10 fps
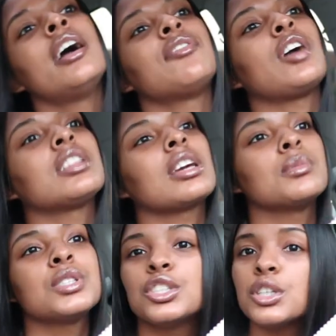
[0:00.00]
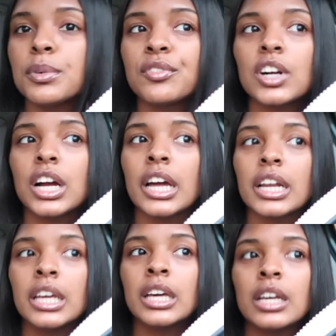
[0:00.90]
if y'all think I'm stupid for
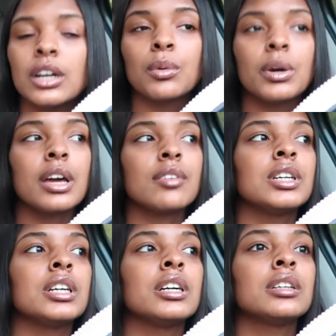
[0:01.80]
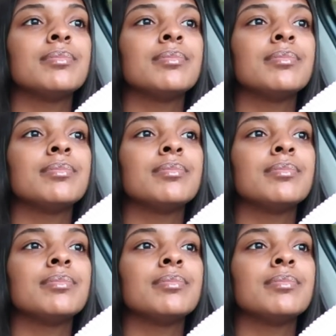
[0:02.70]
cutting it or whatever,